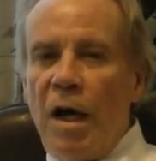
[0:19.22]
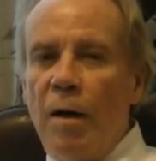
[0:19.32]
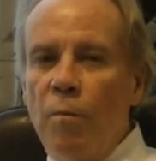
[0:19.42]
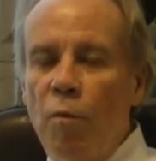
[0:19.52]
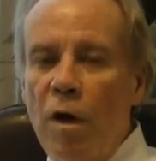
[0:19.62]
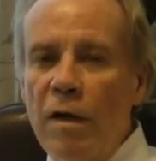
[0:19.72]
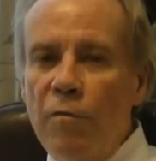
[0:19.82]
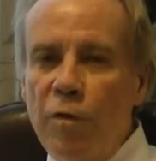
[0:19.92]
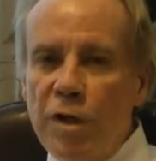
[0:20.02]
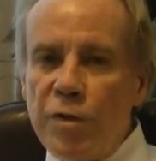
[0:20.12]
um, one
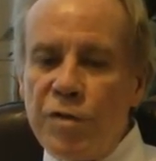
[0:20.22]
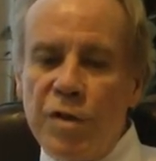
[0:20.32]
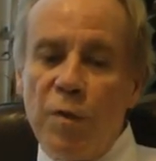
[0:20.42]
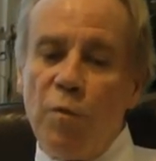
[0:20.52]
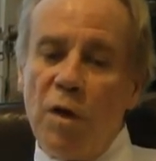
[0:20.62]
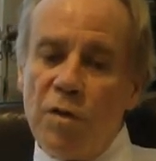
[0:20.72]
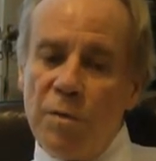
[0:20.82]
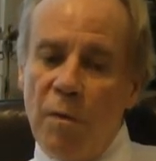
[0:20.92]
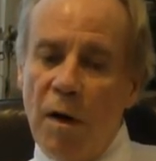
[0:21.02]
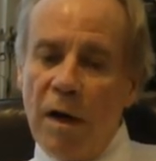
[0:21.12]
of which was in
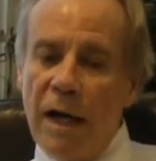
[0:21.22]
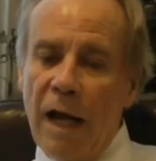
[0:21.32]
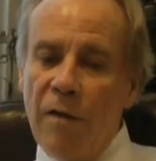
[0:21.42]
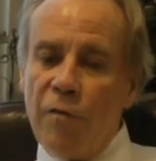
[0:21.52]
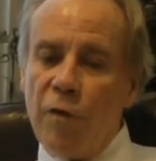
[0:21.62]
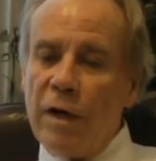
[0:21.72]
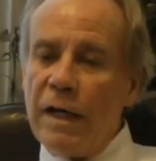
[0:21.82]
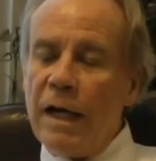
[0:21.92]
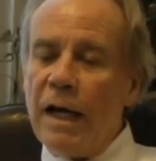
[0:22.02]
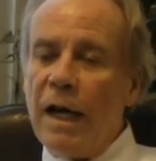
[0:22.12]
Wildomar,
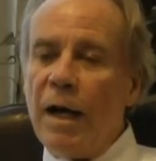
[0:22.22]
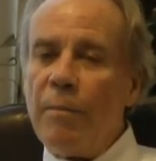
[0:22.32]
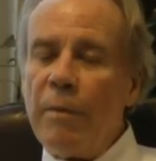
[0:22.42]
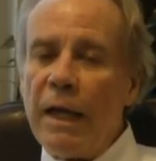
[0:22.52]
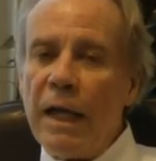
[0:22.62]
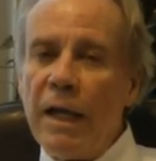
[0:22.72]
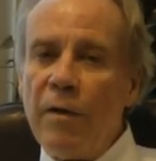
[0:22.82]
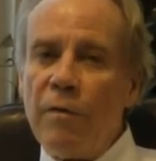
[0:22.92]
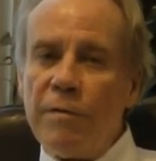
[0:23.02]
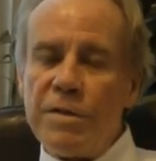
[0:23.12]
California, um,
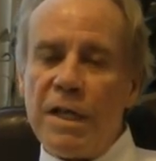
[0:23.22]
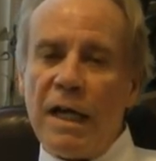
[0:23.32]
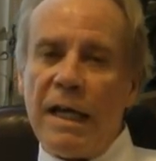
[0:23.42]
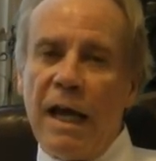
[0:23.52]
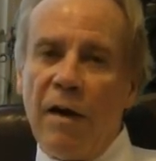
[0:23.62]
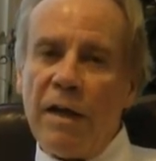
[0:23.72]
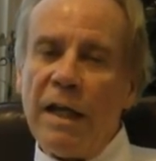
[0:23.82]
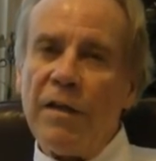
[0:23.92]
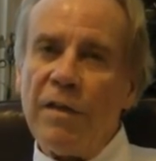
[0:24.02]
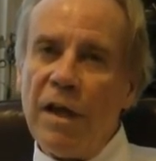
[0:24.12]
in Riverside
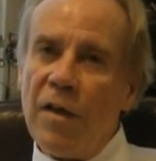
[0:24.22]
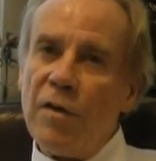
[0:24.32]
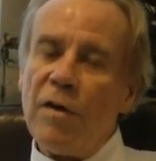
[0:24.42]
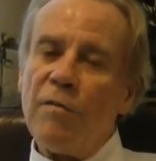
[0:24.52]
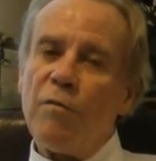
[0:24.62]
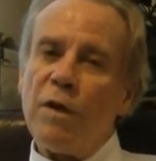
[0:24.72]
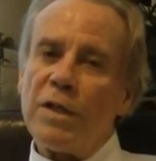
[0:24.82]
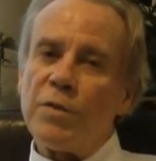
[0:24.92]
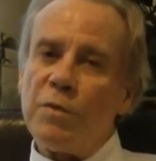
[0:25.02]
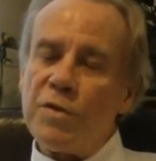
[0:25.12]
County, and the other of
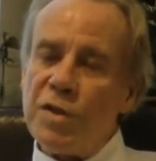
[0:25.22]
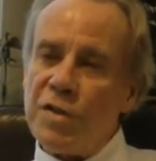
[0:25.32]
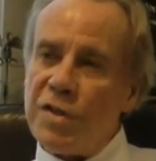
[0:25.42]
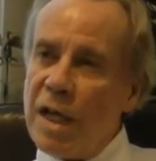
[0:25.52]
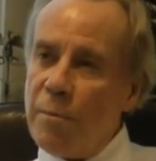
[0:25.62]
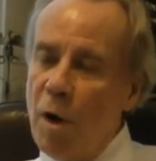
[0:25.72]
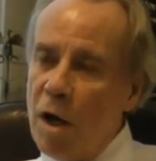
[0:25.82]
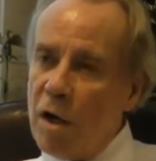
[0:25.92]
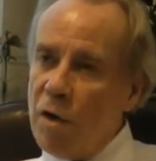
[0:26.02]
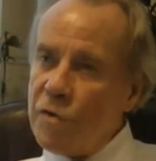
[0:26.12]
which was in San
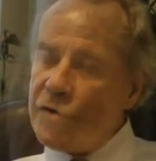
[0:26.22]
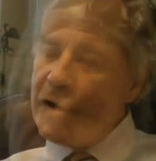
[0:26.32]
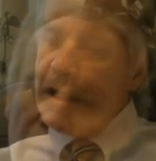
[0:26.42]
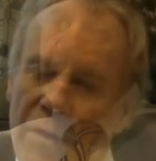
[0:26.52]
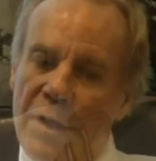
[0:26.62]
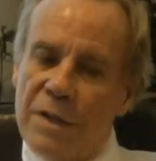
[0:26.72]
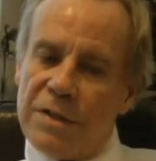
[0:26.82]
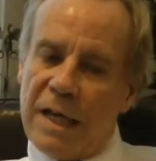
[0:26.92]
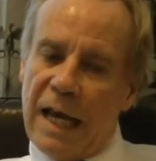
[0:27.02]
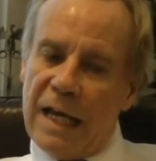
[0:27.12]
Marcos.
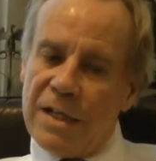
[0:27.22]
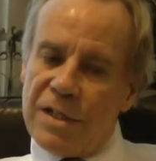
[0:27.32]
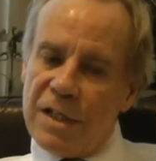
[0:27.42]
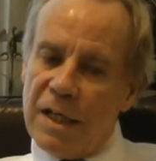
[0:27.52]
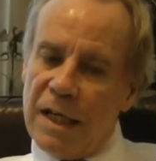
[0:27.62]
This case,